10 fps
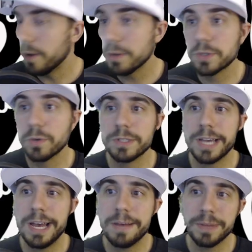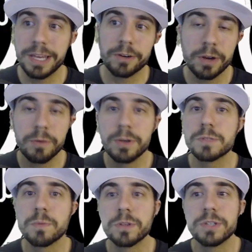Also, on top of that, great way to
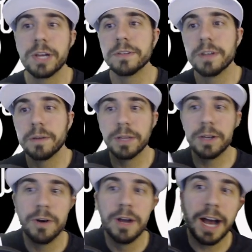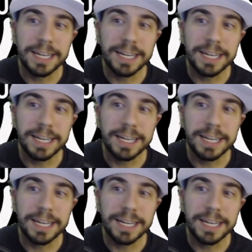support the channel down below.